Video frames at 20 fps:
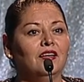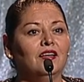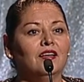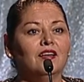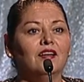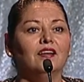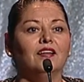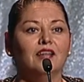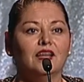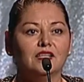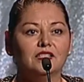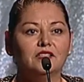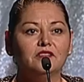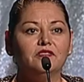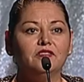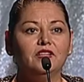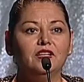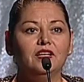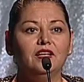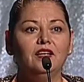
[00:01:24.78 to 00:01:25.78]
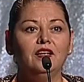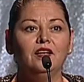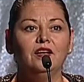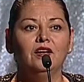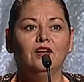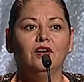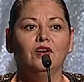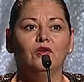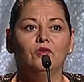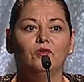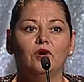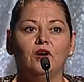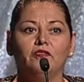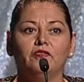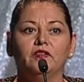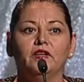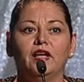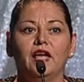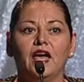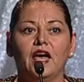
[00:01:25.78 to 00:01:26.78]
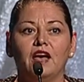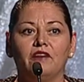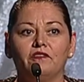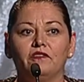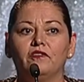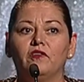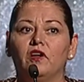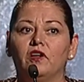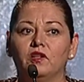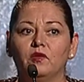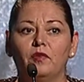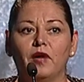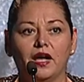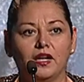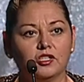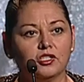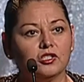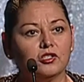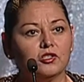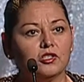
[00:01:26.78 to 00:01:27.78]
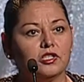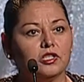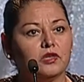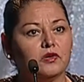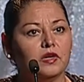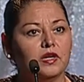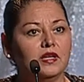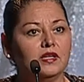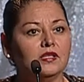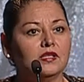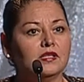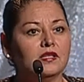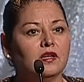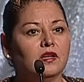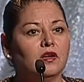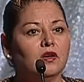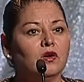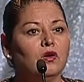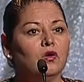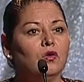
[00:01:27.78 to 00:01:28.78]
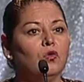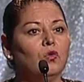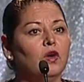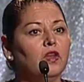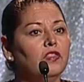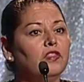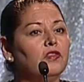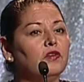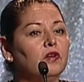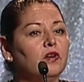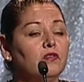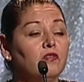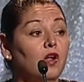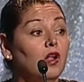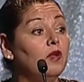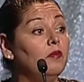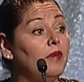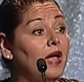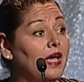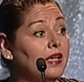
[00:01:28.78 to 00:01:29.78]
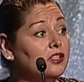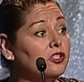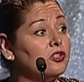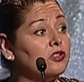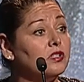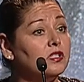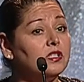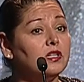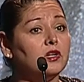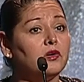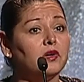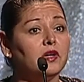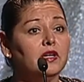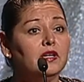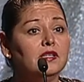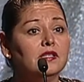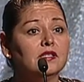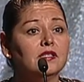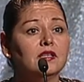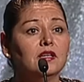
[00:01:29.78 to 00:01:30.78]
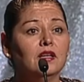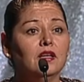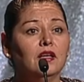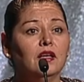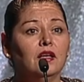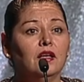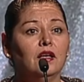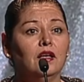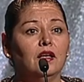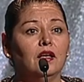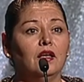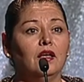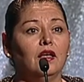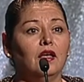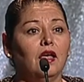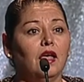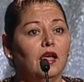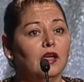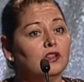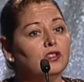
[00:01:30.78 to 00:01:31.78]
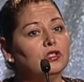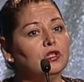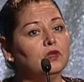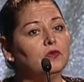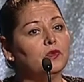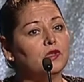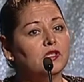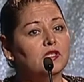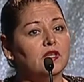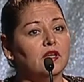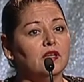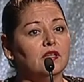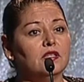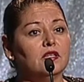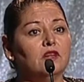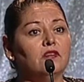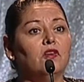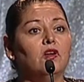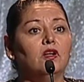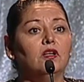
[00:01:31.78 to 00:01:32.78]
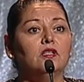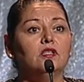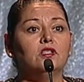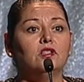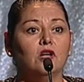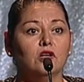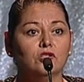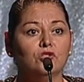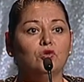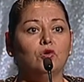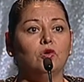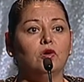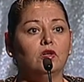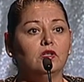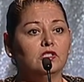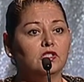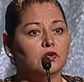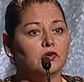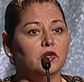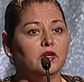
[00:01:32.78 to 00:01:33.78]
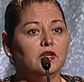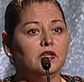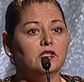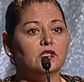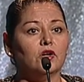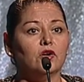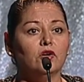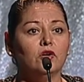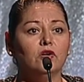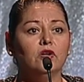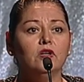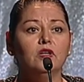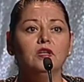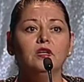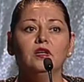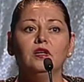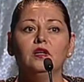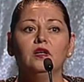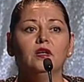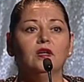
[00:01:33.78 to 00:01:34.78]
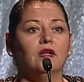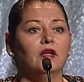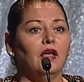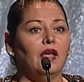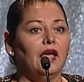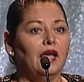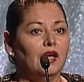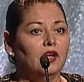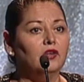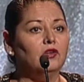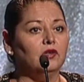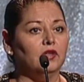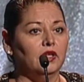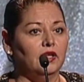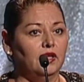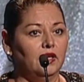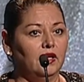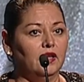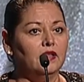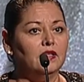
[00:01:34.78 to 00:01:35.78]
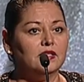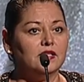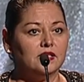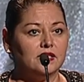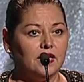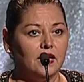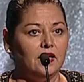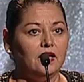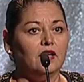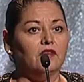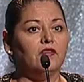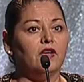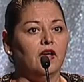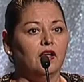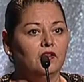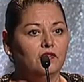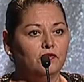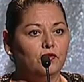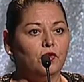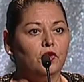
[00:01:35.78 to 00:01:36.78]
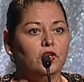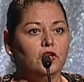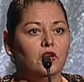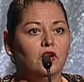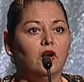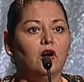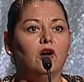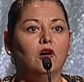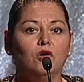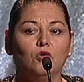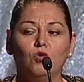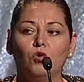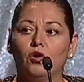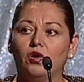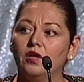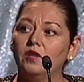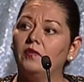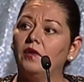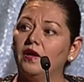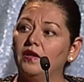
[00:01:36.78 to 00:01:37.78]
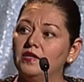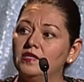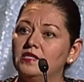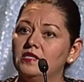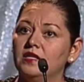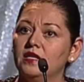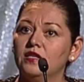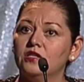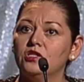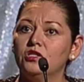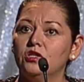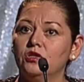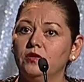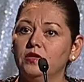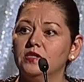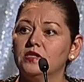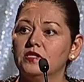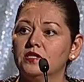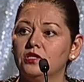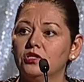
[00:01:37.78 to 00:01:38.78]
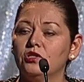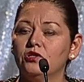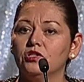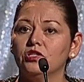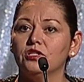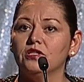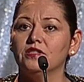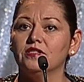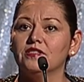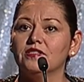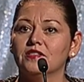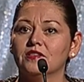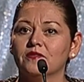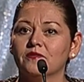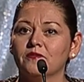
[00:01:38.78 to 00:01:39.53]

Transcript: Collectively, roughly half of all the bachelor's degrees, one third of all master's degrees, and 2% of all doctoral degrees earned annually in the state of California are awarded by the CSU institutions.